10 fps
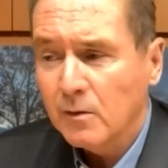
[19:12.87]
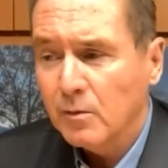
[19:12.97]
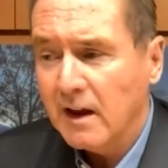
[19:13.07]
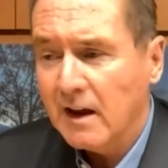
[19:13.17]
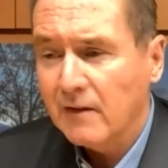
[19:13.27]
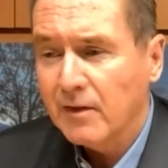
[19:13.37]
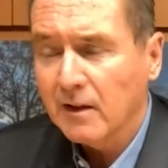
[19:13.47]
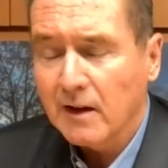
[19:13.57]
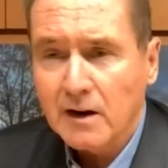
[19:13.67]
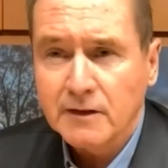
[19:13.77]
We have the
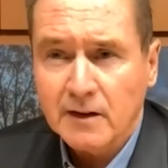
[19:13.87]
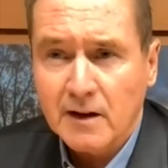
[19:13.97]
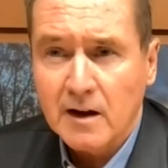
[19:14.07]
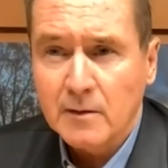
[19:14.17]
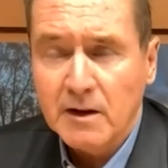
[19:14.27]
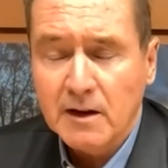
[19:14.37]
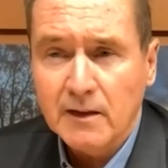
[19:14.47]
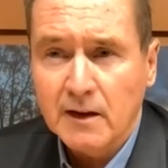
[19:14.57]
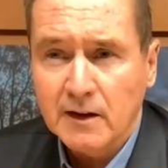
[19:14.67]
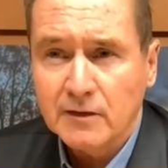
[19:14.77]
largest economy in
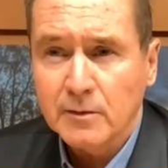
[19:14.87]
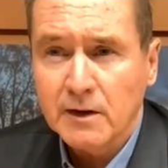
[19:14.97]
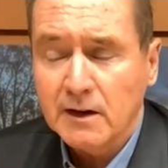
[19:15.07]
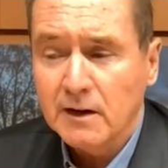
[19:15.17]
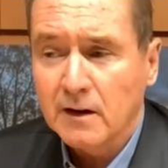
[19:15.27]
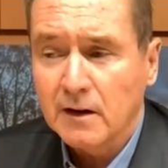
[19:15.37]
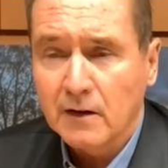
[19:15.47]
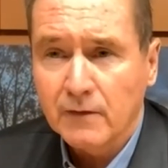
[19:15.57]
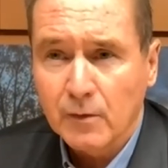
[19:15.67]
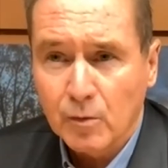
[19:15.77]
the history
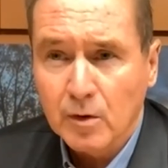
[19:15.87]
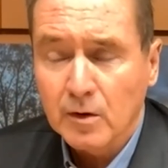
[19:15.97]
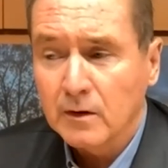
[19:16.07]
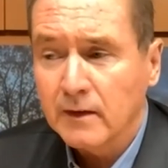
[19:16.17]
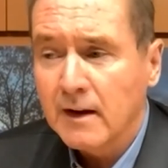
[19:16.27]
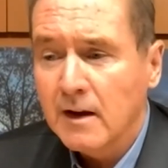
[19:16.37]
of the world,